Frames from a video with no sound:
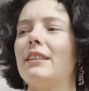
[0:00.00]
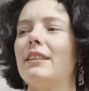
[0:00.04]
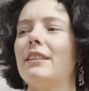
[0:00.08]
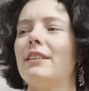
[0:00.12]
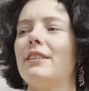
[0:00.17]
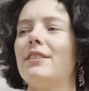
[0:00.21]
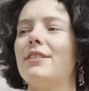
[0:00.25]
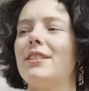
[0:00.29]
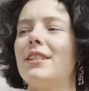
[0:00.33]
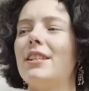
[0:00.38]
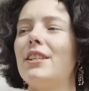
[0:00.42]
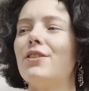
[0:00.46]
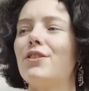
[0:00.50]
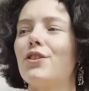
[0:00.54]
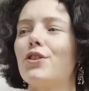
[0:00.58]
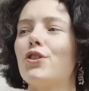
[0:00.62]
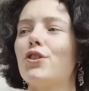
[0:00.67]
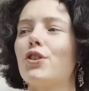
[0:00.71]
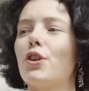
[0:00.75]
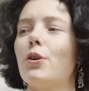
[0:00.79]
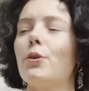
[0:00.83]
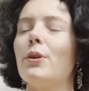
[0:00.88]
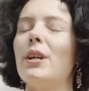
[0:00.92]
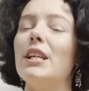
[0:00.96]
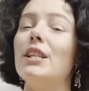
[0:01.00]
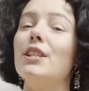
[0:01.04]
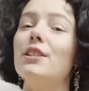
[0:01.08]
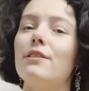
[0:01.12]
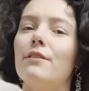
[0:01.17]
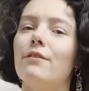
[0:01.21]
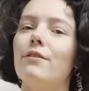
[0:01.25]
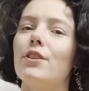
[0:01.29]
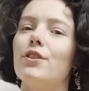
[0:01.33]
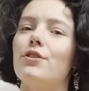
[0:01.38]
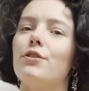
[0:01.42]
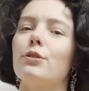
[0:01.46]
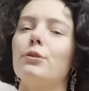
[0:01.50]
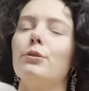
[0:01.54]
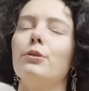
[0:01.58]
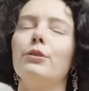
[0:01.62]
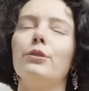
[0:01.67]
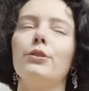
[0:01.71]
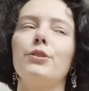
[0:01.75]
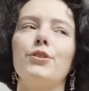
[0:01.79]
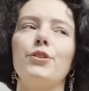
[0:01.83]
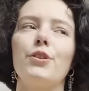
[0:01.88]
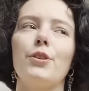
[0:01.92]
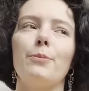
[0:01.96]
zines are so
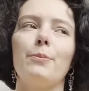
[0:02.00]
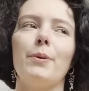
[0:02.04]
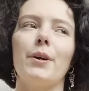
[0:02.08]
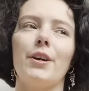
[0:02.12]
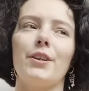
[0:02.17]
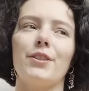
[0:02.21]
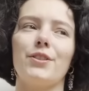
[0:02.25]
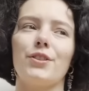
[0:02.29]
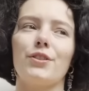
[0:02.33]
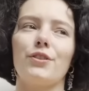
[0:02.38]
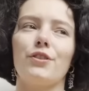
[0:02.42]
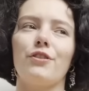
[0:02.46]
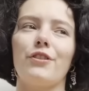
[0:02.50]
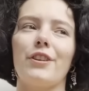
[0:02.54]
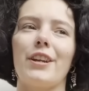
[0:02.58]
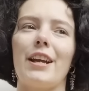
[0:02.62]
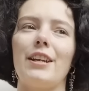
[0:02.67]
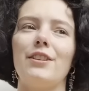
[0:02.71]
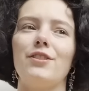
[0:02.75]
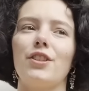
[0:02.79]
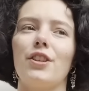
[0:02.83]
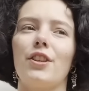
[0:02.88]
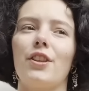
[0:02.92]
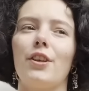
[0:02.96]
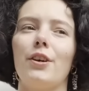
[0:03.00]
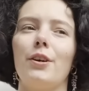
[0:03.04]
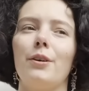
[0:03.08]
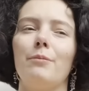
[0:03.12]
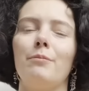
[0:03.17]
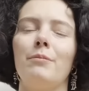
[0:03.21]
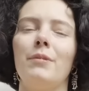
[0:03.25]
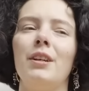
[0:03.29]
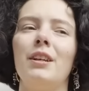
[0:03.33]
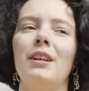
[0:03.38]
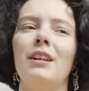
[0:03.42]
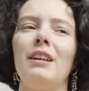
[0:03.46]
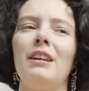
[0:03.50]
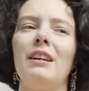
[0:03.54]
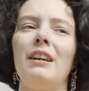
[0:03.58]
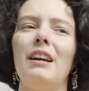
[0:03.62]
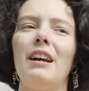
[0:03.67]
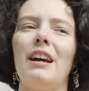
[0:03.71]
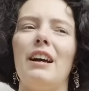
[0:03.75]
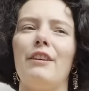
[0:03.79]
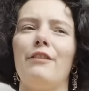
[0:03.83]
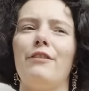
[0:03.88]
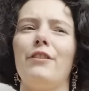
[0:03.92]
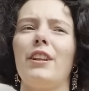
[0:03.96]
individual to the person creating them,
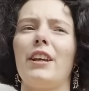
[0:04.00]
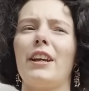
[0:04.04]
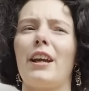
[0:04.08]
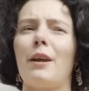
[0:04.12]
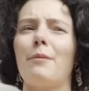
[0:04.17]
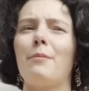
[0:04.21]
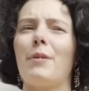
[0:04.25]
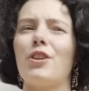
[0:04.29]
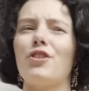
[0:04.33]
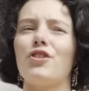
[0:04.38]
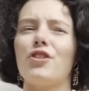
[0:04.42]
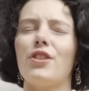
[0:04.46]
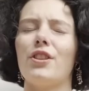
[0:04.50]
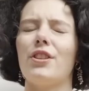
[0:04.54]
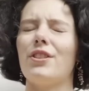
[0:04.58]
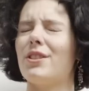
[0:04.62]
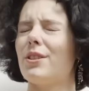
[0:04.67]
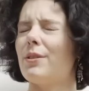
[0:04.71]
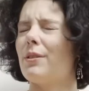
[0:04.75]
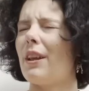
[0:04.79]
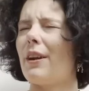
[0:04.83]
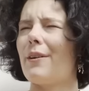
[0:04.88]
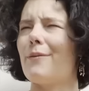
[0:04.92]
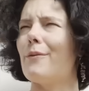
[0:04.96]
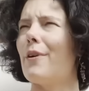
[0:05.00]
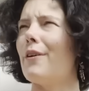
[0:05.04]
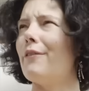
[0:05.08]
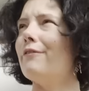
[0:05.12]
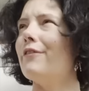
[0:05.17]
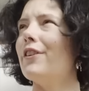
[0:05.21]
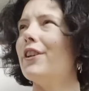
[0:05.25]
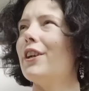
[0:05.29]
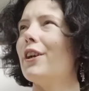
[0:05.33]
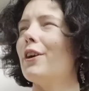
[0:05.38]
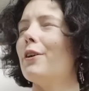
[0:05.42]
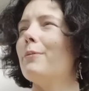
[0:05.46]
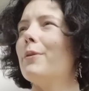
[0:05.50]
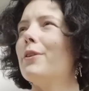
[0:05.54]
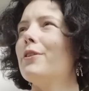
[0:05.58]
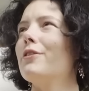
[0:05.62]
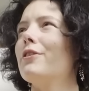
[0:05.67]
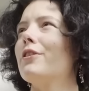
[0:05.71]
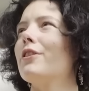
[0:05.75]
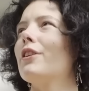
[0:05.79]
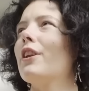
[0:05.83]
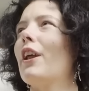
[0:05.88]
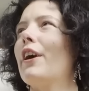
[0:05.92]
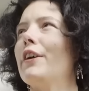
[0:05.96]
I feel like I mentioned this in like one video, but you
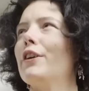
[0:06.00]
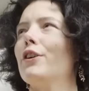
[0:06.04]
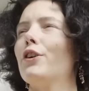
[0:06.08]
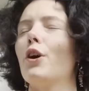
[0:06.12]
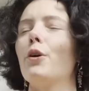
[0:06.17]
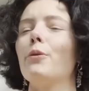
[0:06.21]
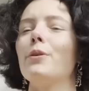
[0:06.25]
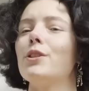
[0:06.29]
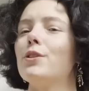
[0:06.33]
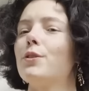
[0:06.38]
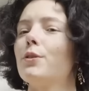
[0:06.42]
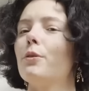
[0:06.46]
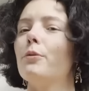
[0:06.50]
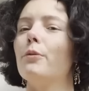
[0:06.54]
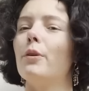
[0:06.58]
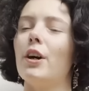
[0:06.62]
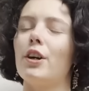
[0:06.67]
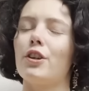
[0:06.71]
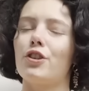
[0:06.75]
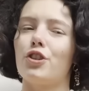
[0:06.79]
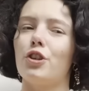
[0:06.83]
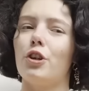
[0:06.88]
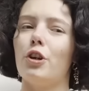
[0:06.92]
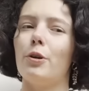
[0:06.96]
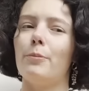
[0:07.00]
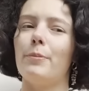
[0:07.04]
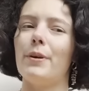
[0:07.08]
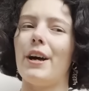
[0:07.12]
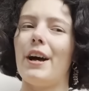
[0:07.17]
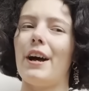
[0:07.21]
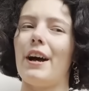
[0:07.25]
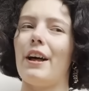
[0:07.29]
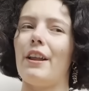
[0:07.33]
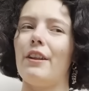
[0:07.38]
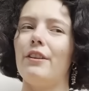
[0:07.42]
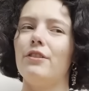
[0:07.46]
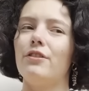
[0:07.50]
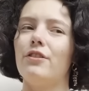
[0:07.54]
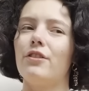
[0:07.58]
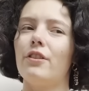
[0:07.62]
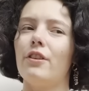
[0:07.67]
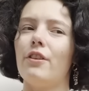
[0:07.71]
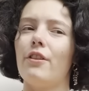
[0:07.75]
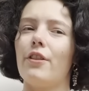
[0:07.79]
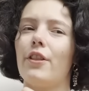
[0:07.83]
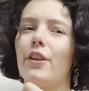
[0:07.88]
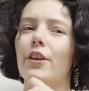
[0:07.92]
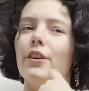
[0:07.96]
could like go into a workshop and
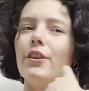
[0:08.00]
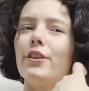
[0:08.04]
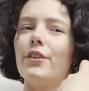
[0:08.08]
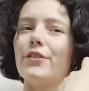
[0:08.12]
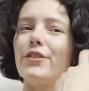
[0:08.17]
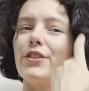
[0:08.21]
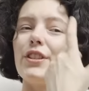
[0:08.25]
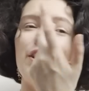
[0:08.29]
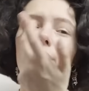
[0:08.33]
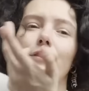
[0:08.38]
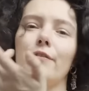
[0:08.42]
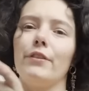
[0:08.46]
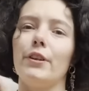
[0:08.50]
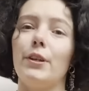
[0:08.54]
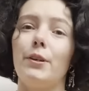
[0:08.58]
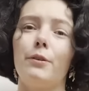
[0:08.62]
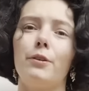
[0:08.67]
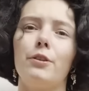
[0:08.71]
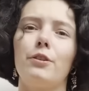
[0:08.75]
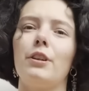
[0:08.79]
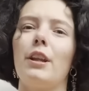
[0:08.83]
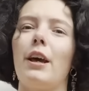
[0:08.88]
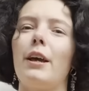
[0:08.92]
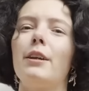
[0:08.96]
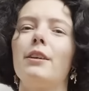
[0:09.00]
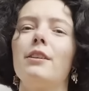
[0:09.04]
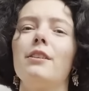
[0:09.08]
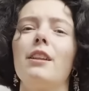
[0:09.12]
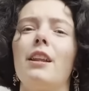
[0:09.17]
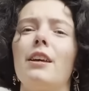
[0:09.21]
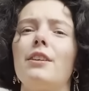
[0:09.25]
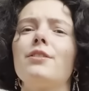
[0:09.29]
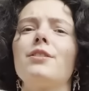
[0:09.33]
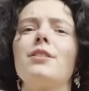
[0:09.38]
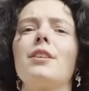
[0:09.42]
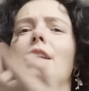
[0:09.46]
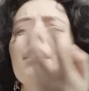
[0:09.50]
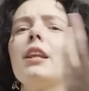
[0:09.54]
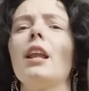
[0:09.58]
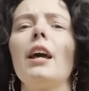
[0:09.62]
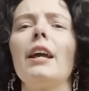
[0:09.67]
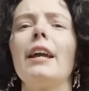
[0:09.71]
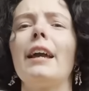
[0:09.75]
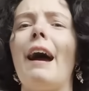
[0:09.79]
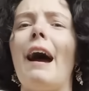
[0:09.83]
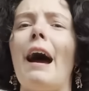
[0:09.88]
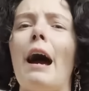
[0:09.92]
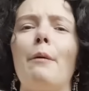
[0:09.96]
the zine theme could like, let's say
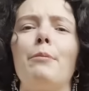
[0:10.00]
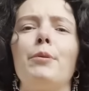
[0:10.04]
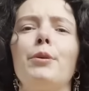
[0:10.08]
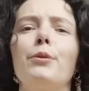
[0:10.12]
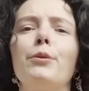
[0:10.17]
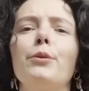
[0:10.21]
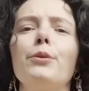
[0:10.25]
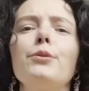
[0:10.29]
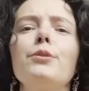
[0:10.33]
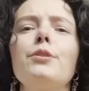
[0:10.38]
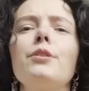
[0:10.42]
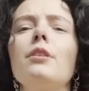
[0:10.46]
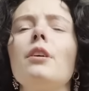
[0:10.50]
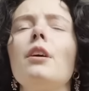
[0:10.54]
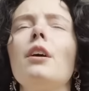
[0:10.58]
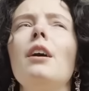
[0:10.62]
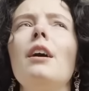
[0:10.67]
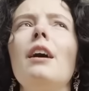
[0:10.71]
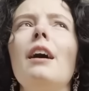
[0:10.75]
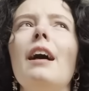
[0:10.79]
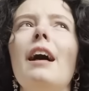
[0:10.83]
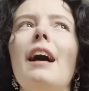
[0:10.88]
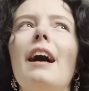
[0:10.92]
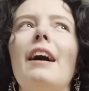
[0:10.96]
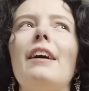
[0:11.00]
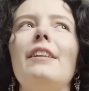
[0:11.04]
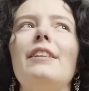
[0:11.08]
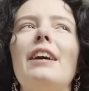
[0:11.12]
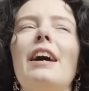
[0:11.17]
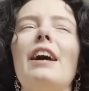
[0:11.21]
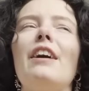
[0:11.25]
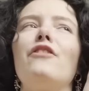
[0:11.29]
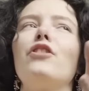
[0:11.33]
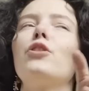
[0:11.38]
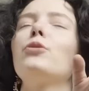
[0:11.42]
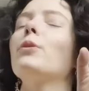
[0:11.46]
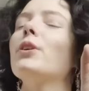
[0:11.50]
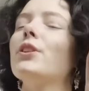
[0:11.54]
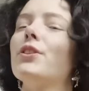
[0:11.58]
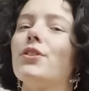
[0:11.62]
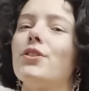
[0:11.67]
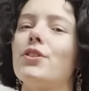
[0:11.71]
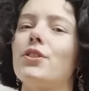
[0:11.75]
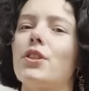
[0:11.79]
like apples, and everyone's